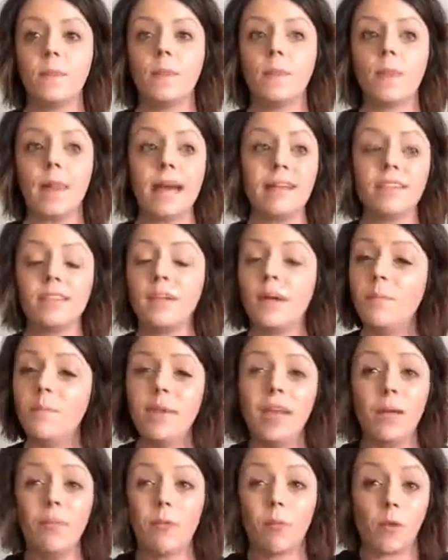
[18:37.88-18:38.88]
that's a
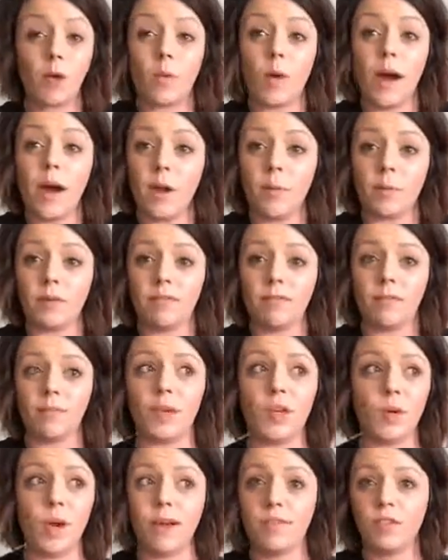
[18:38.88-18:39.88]
minimum requirement for
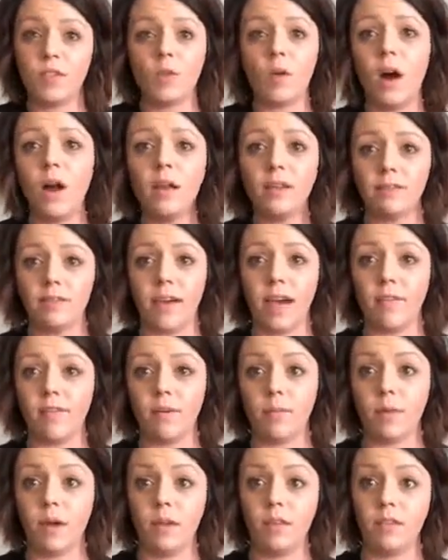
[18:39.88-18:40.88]
me. You have to qualify
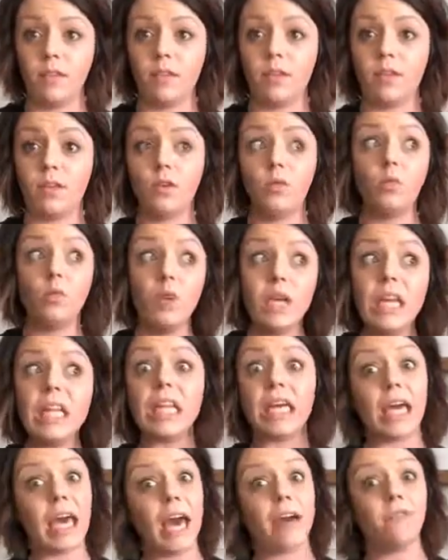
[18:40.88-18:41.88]
every month. You
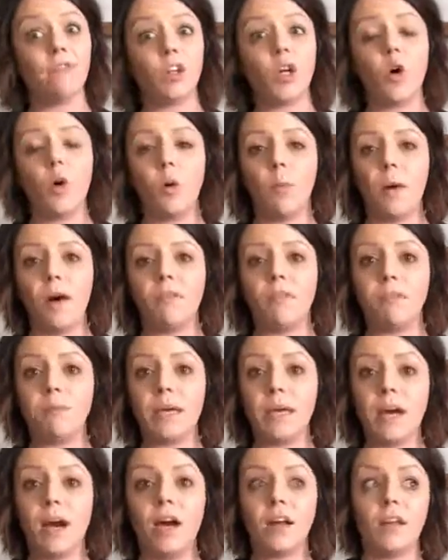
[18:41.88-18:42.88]
really have to go above and
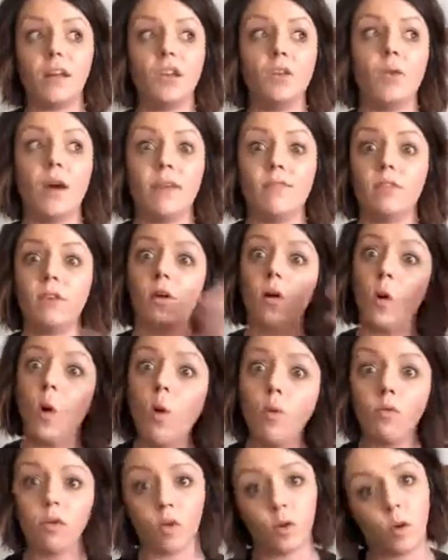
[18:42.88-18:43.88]
beyond, and you have to
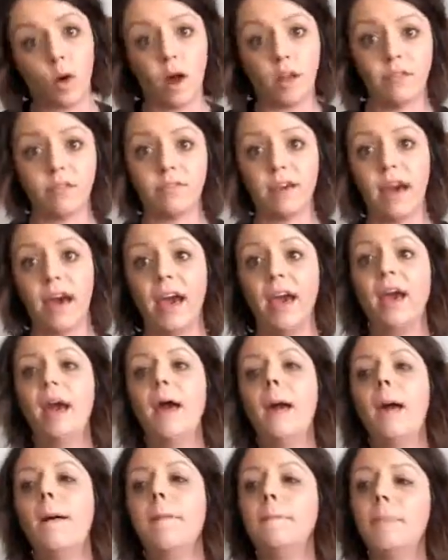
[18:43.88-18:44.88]
over-qualify.
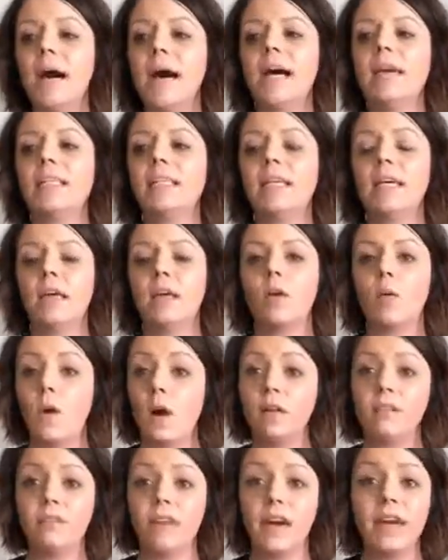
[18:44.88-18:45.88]
But
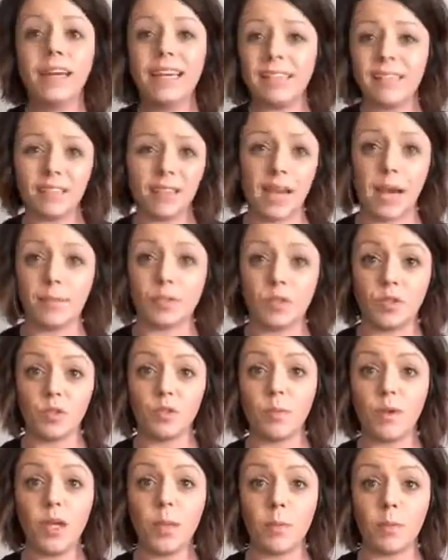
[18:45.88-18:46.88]
qualifying is an
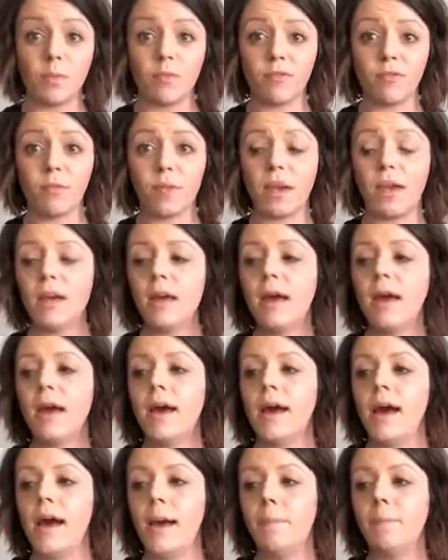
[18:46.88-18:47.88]
absolute minimum for me.
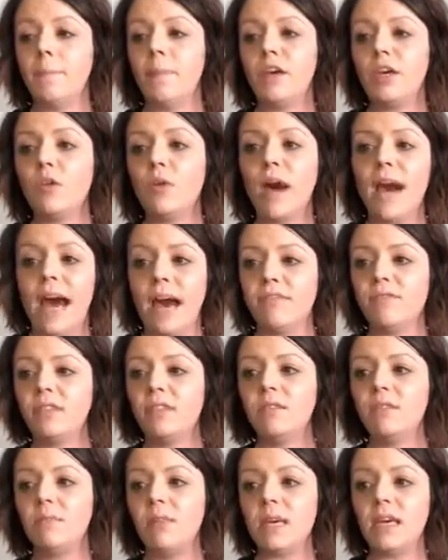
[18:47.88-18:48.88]
But you have
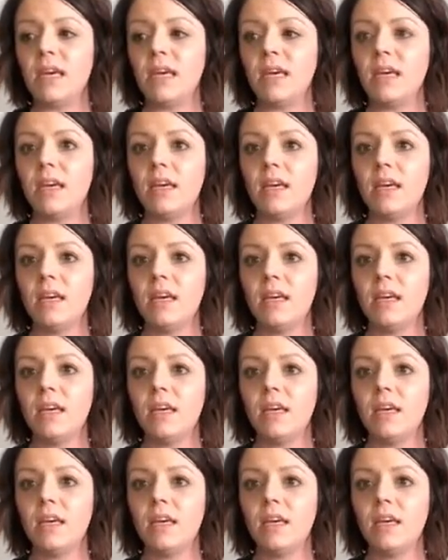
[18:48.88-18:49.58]
to be